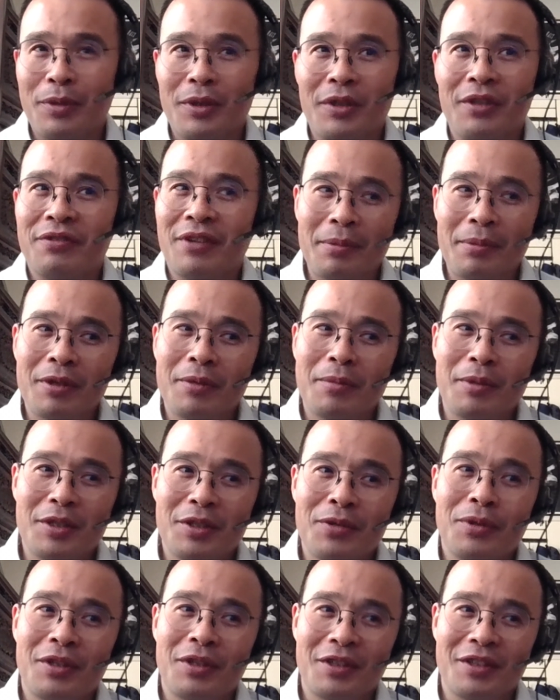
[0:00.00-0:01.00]
Well, if I'm going to be
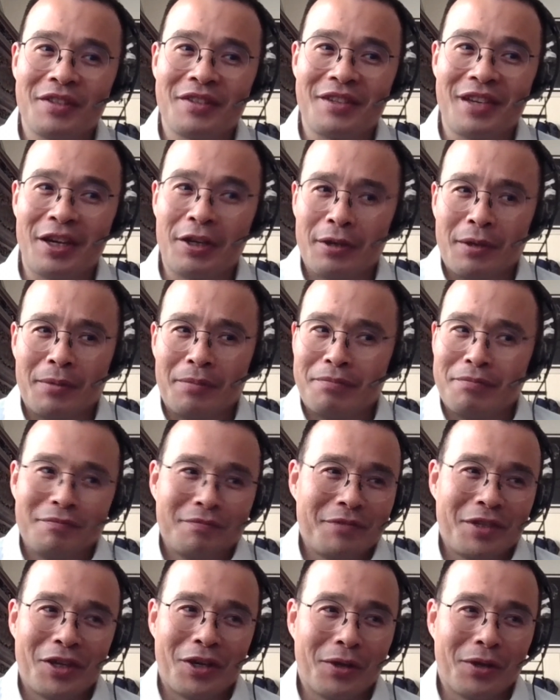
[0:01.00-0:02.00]
doing this now,
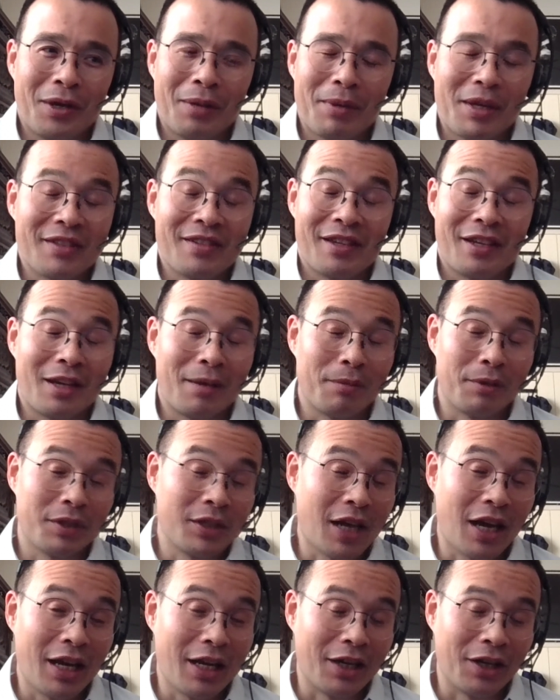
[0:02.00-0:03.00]
I'm not saying I'm
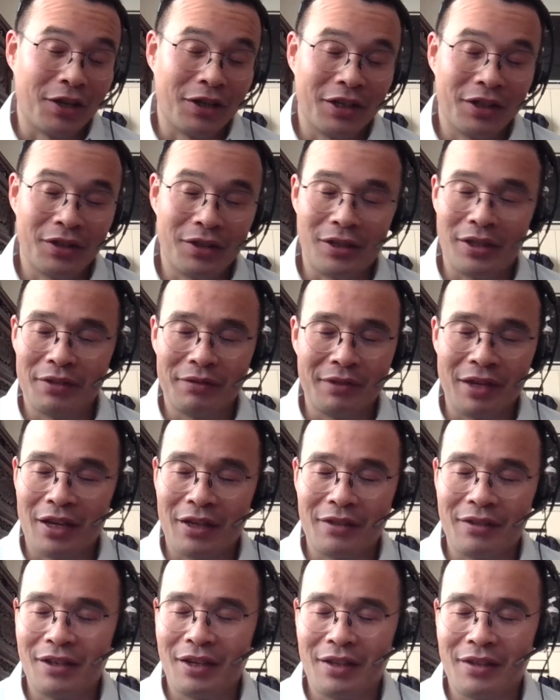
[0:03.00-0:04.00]
retired at all.
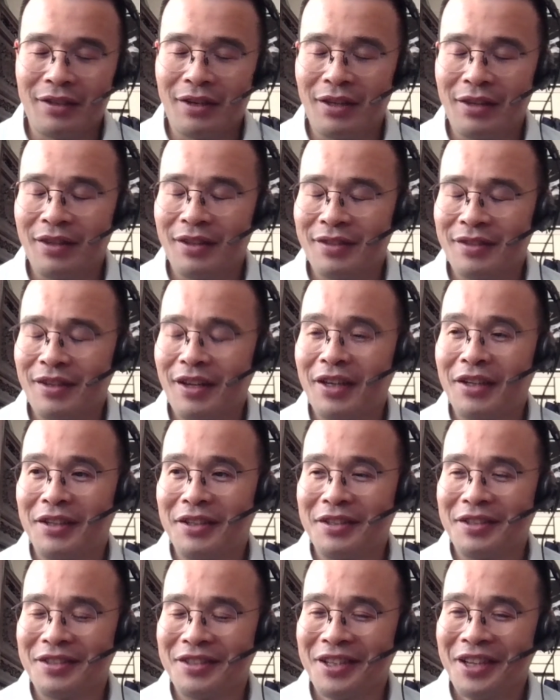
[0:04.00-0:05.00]
Not the
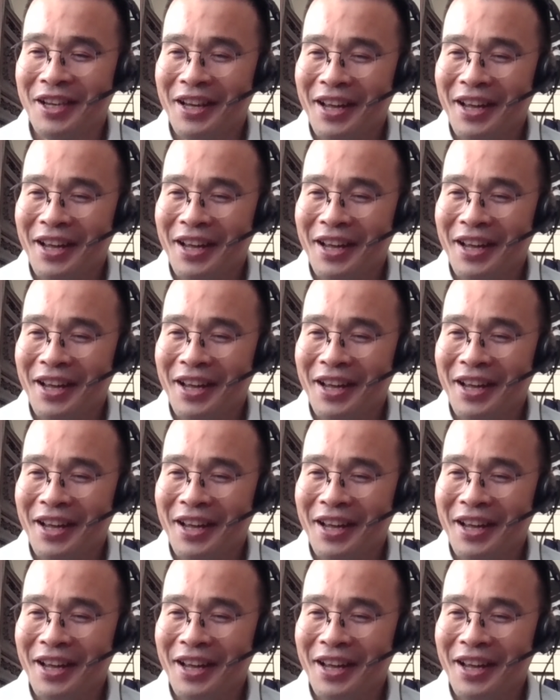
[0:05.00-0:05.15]
slightest.